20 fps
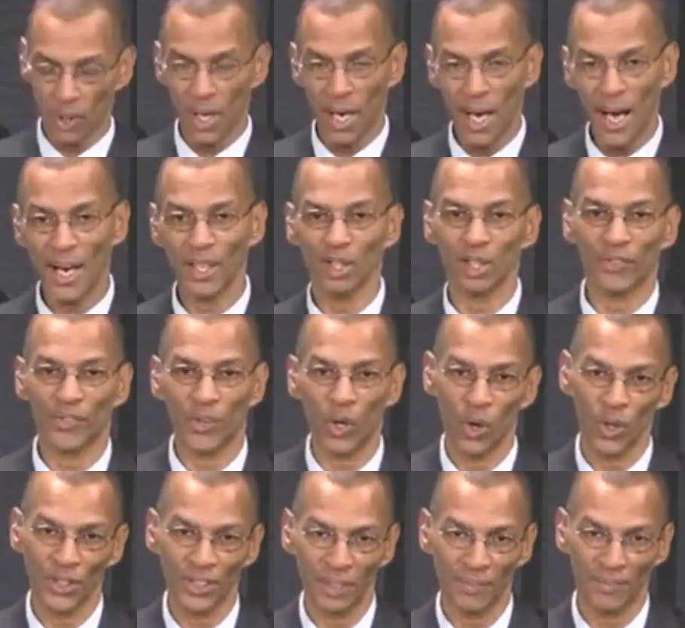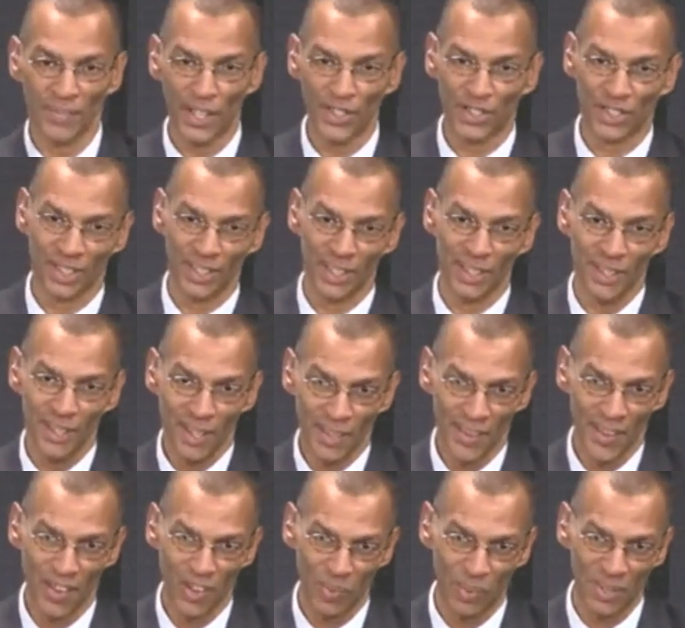and of course, eventually,
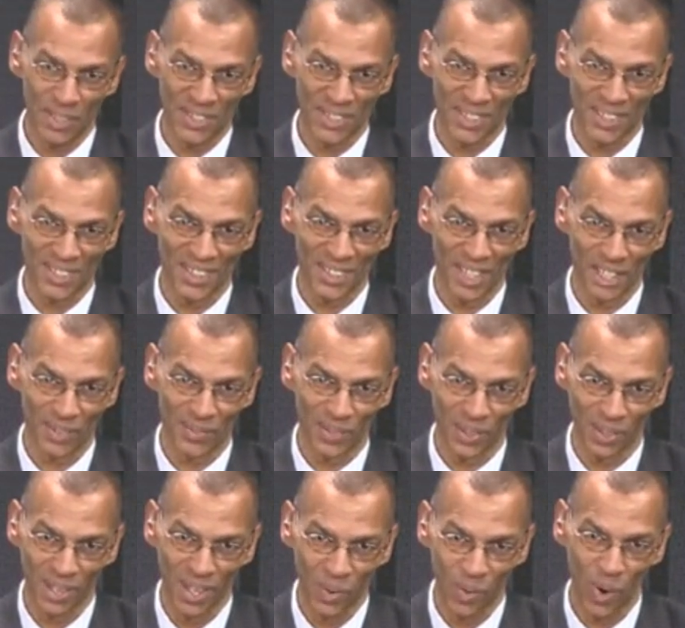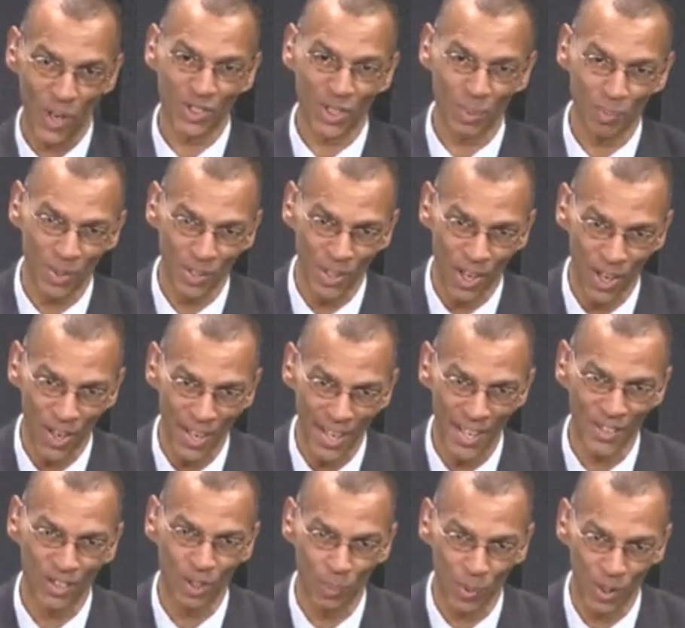they'll be successful. Entrepreneur,
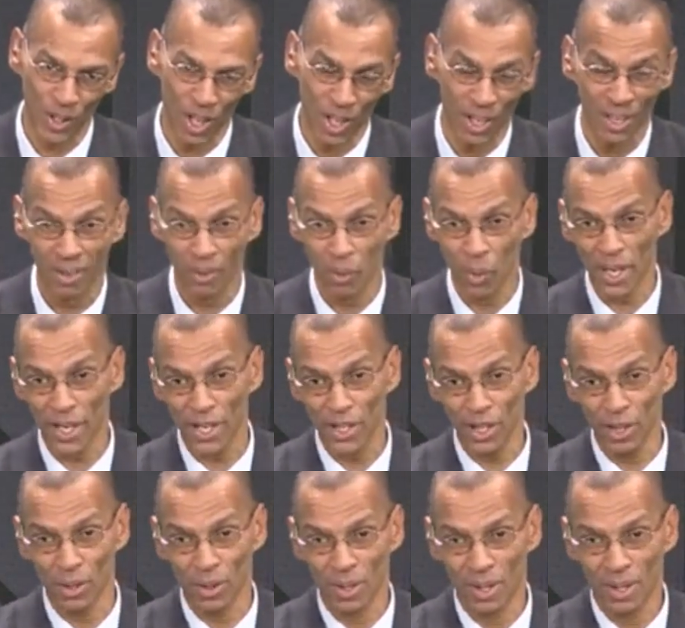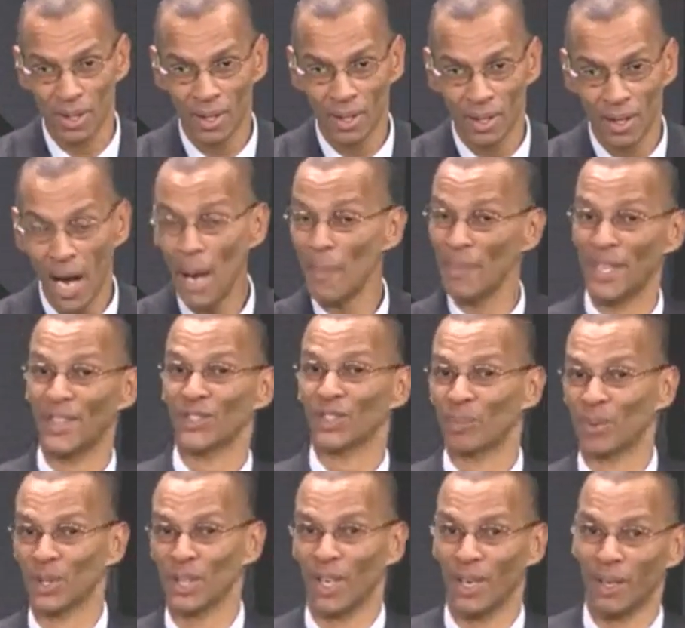entrepreneur, what are you? I'm an
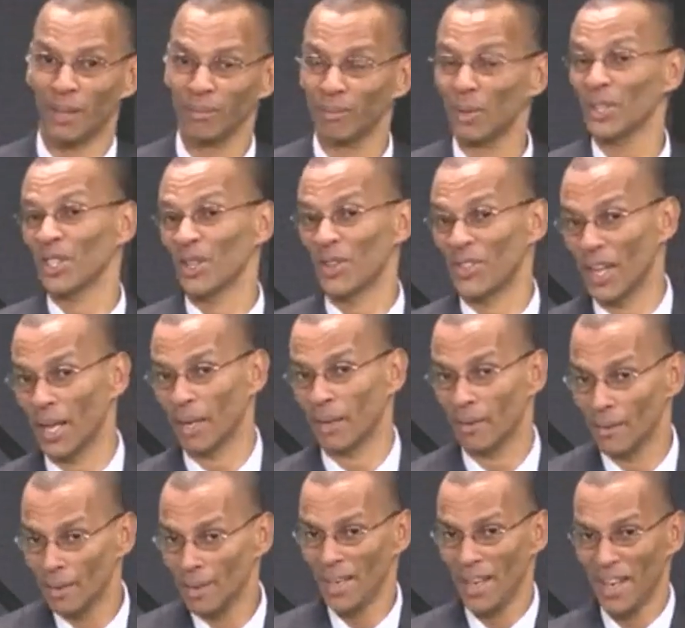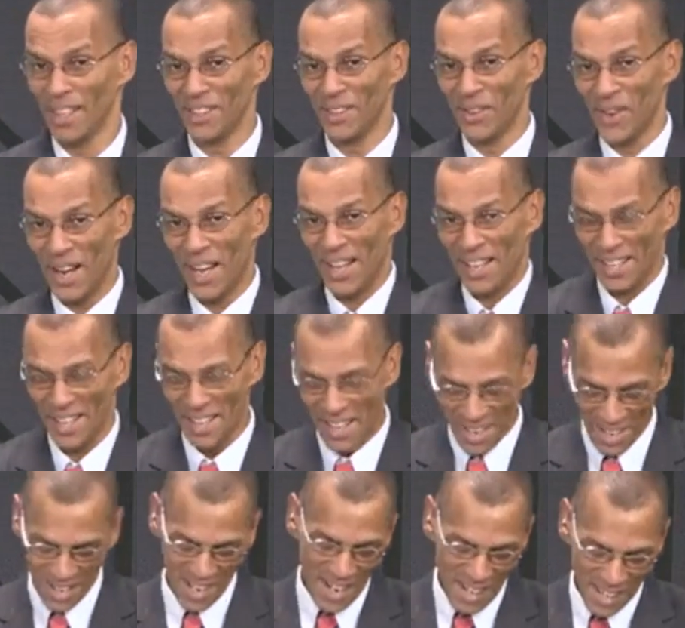entrepreneur. What do you think? Anyway,
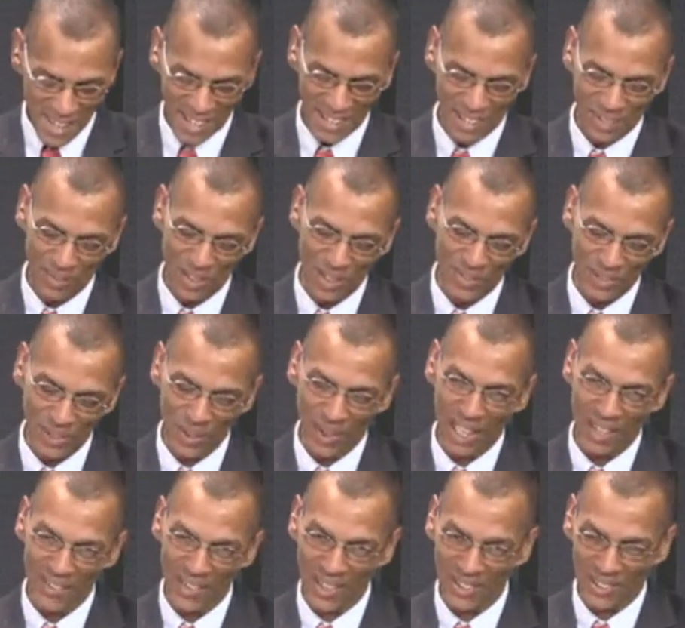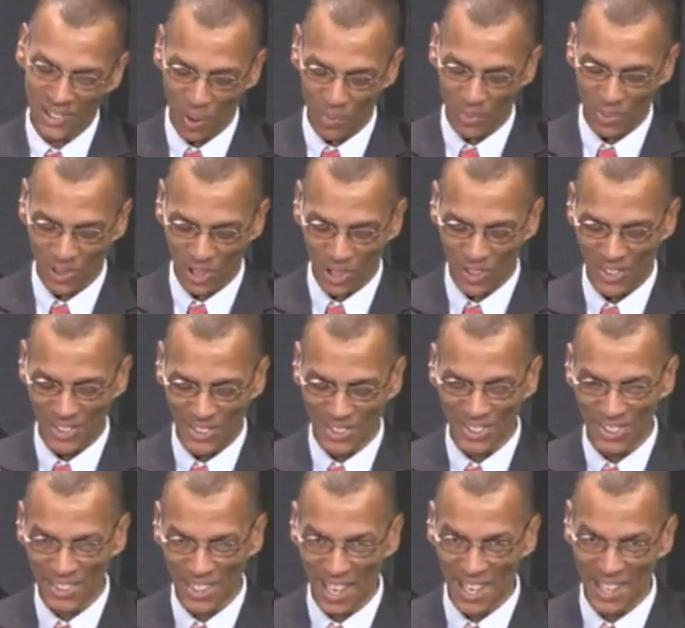let's move to one of our top stories
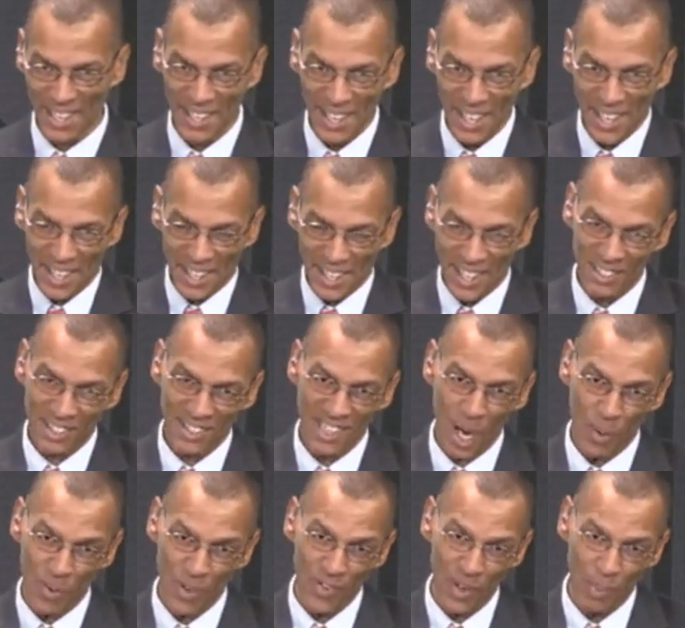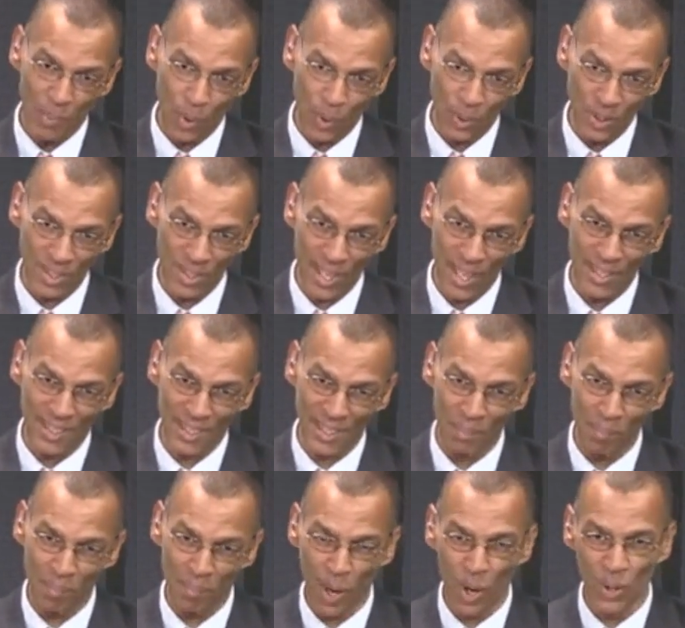today. Yesterday, we reported that
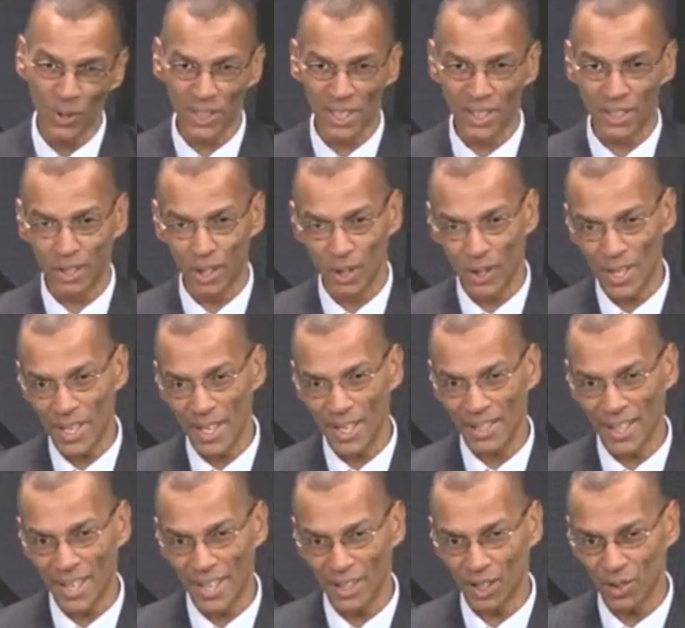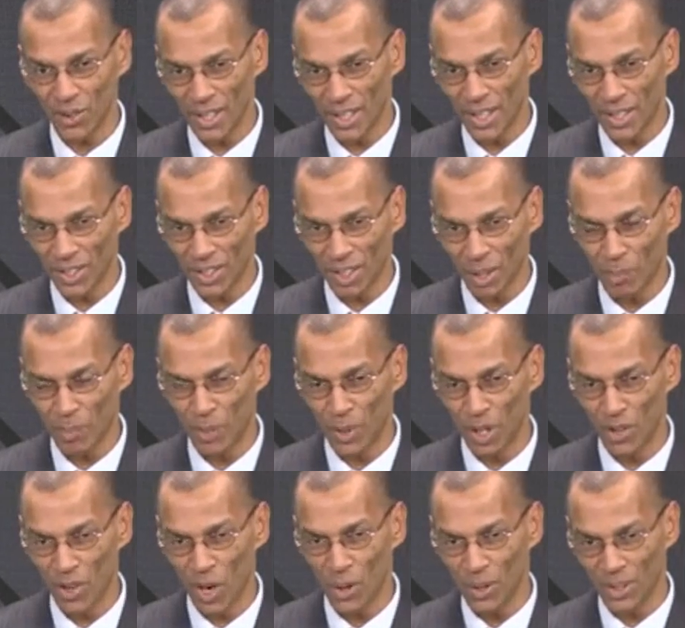Zimpost is looking at entering into the
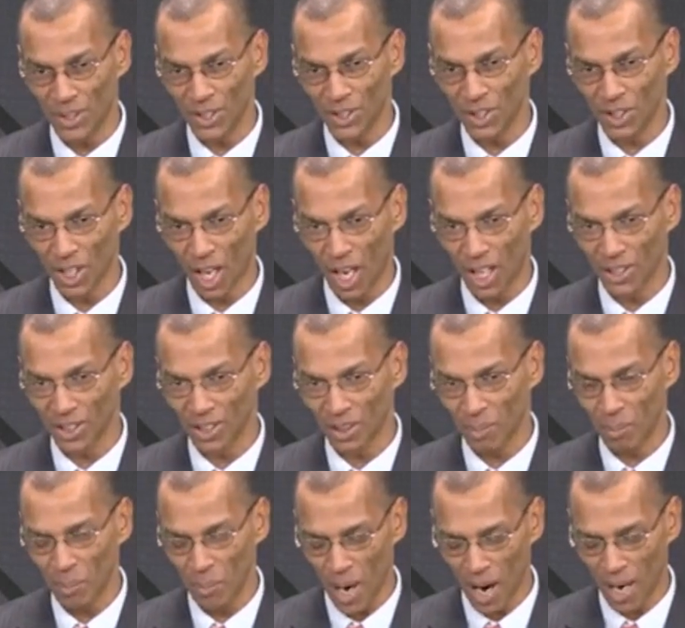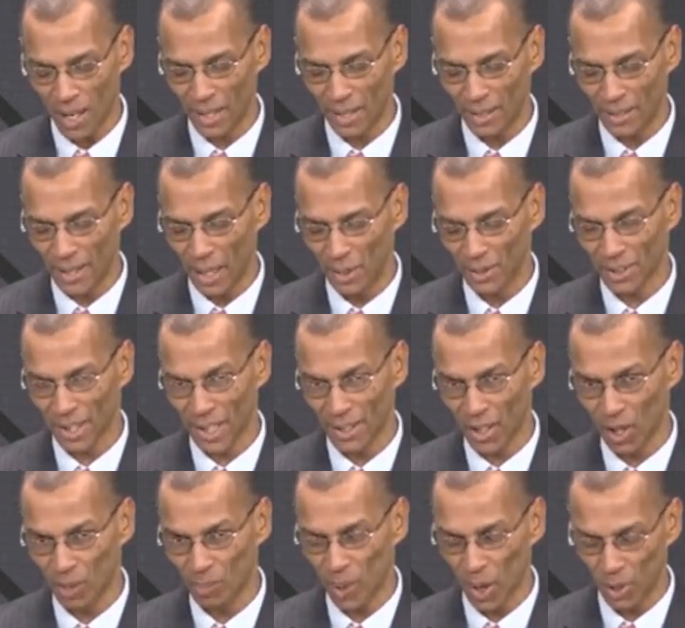bureau de change market. Now,
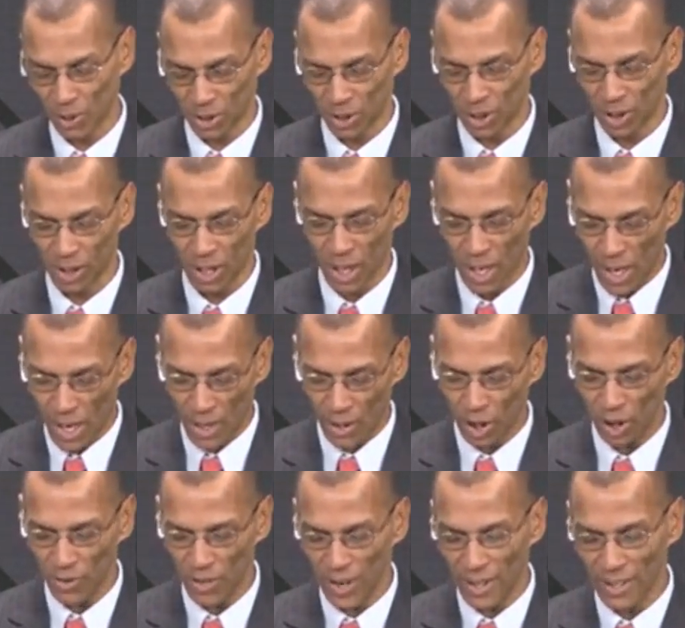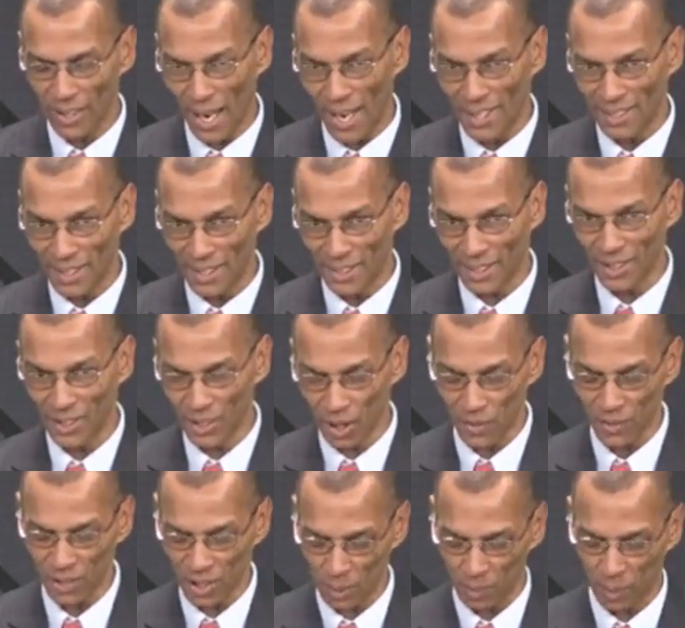state-owned postal courier and ICT
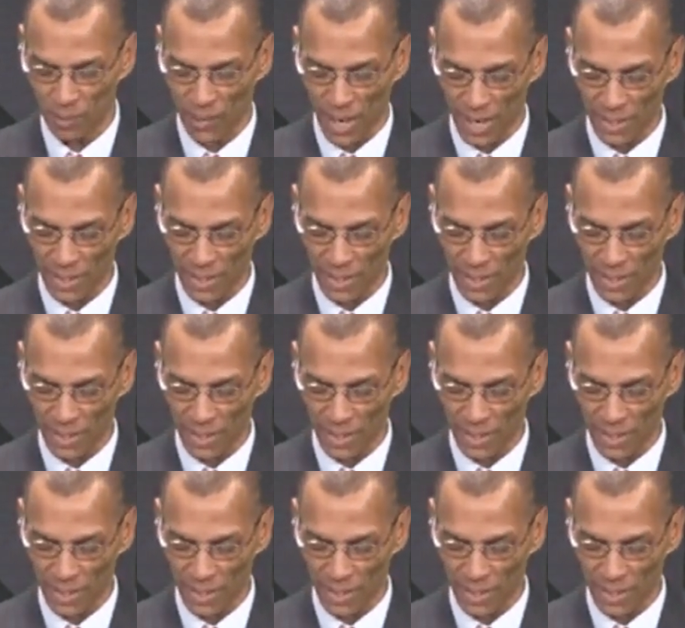services provider